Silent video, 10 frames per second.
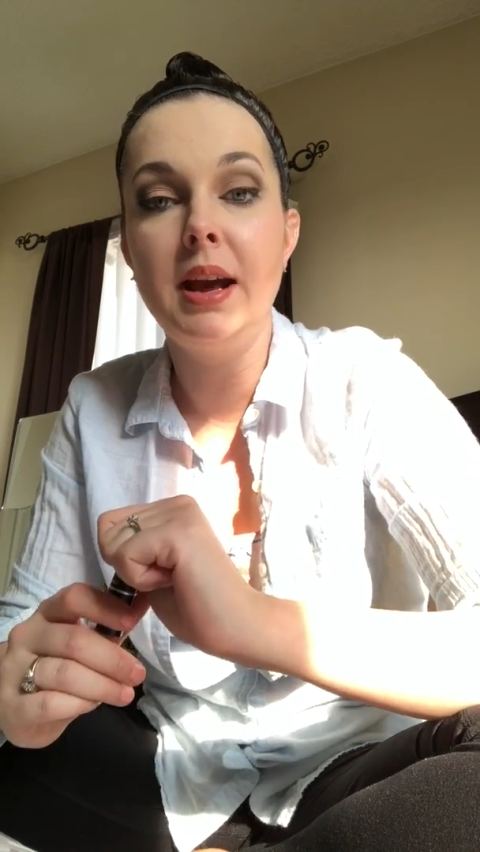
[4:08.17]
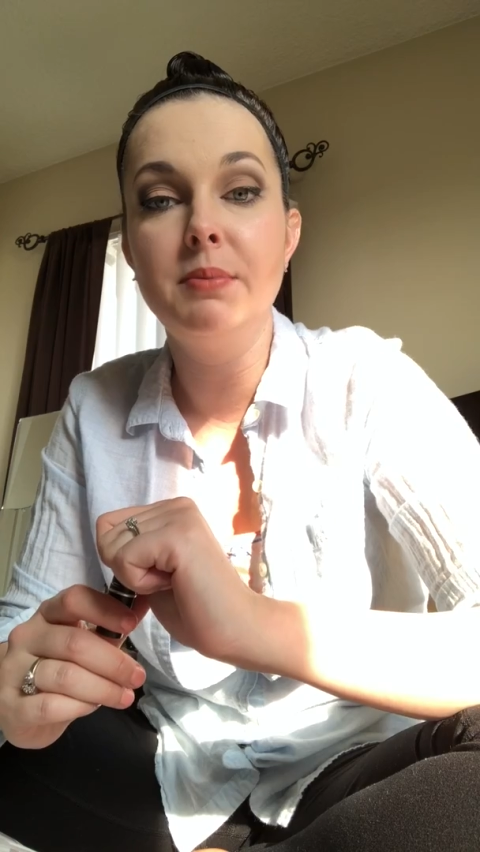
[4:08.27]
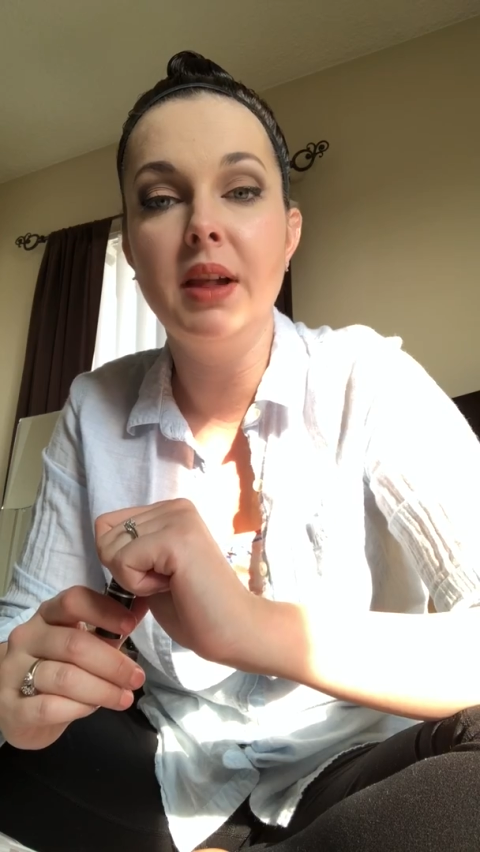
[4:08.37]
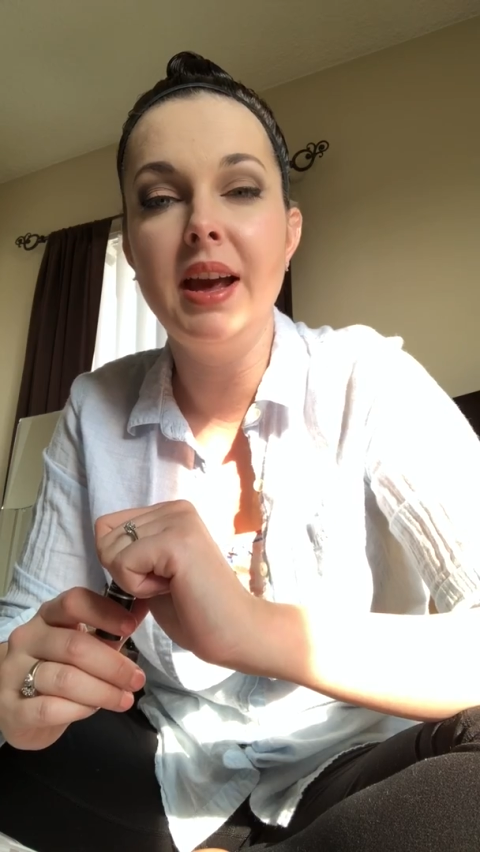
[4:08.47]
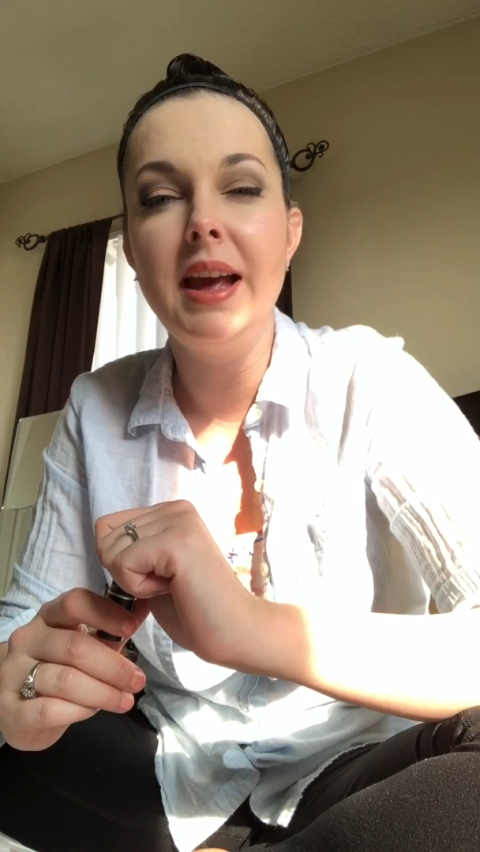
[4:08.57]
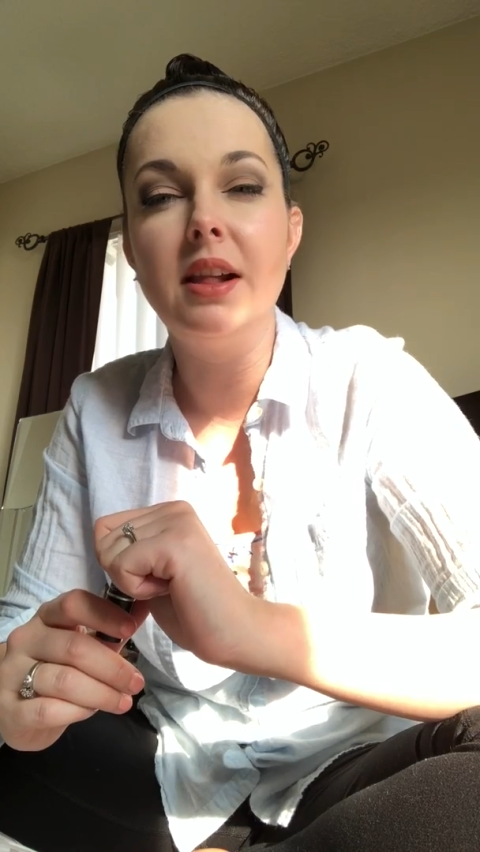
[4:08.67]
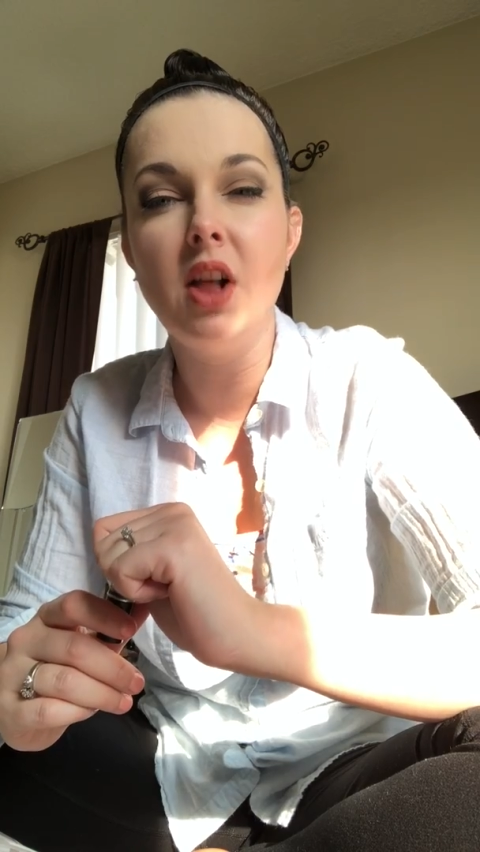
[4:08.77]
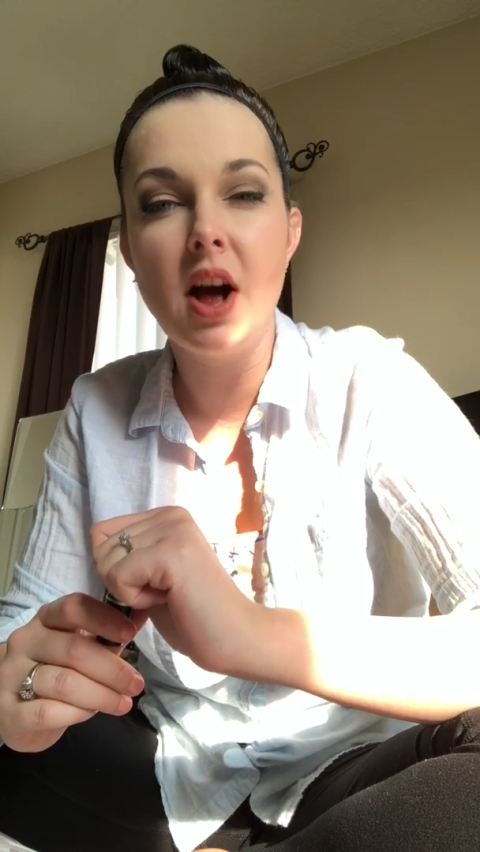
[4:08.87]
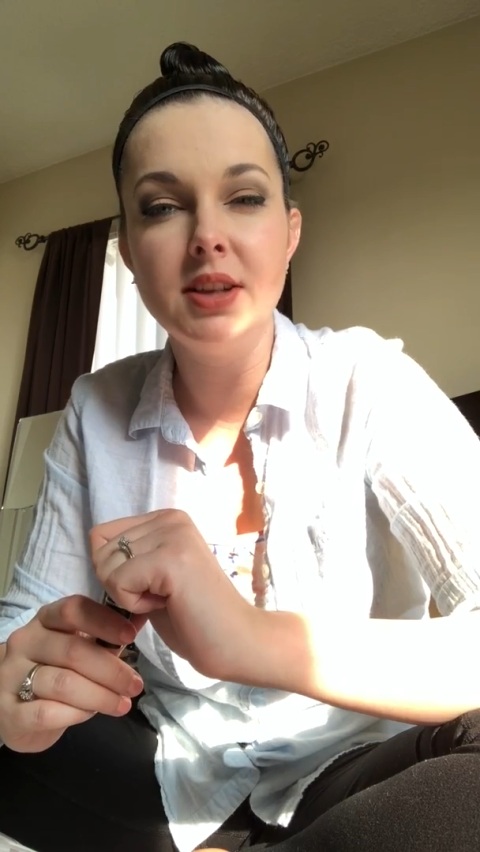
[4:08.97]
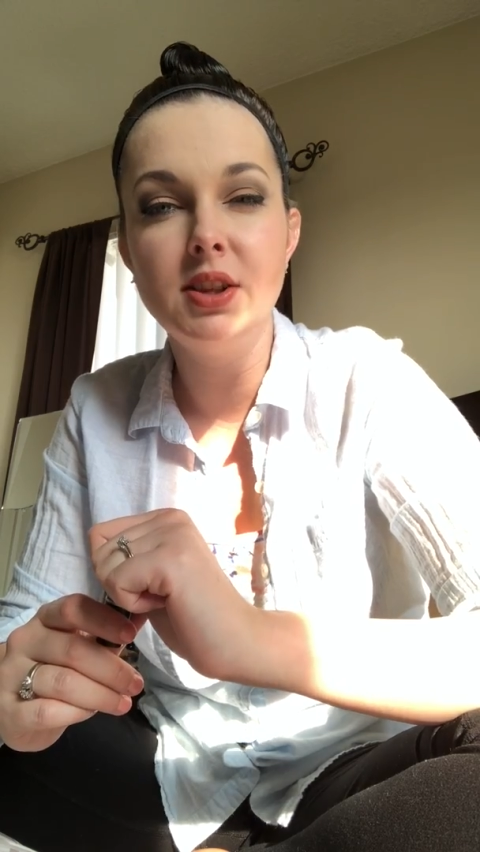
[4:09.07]
apply a
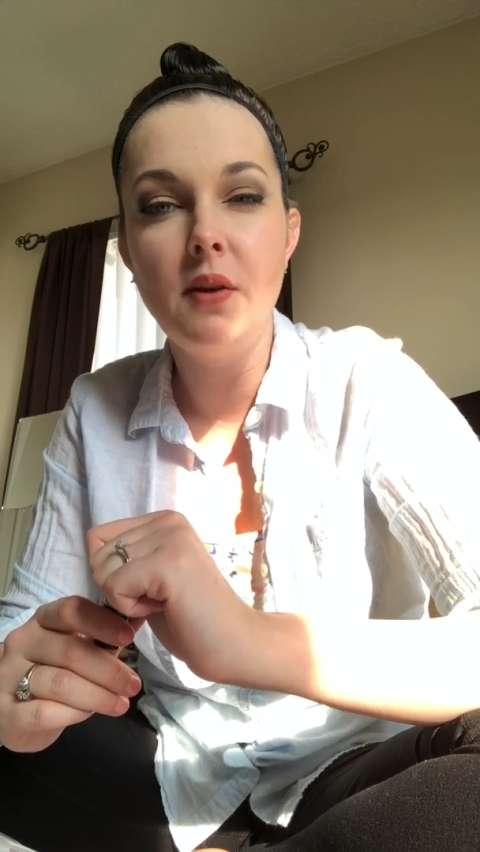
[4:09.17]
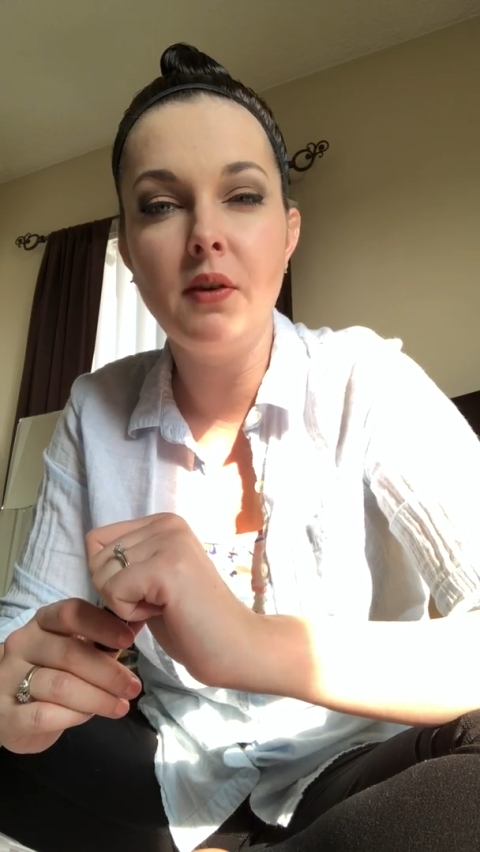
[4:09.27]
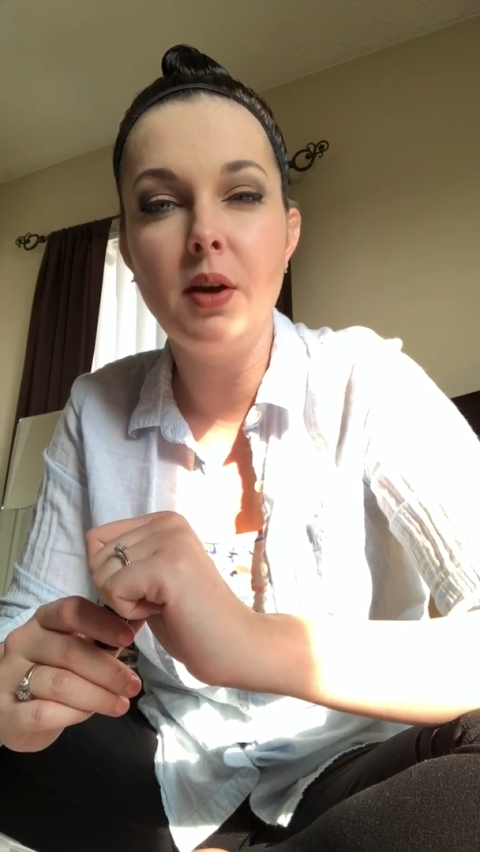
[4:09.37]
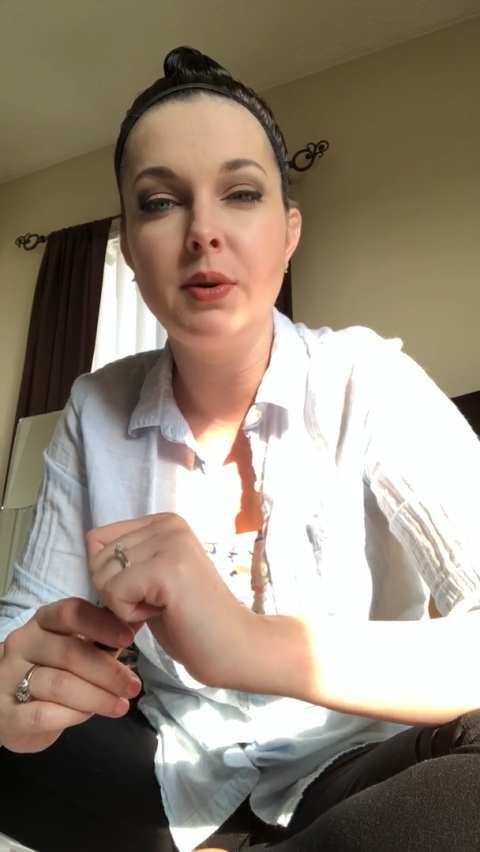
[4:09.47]
gloss over it,